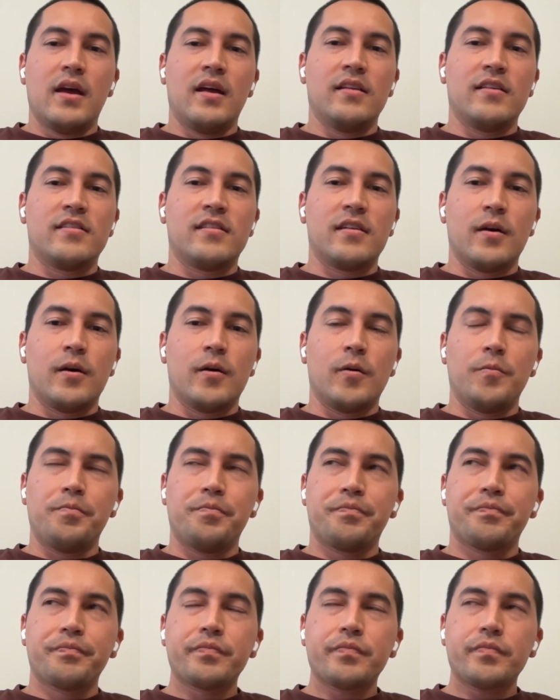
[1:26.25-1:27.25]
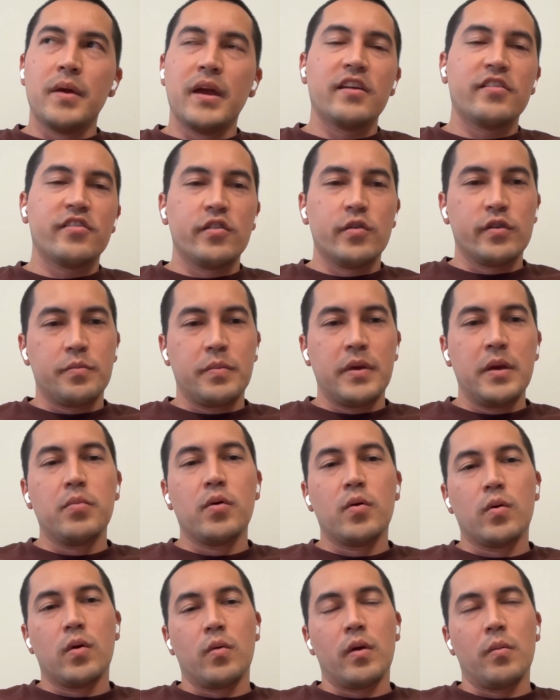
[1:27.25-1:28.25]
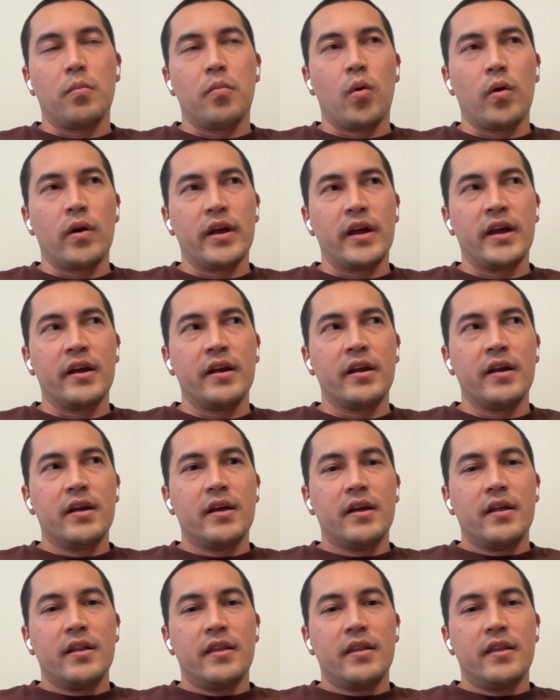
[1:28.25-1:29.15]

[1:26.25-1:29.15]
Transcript: And so the big issue is people were reporting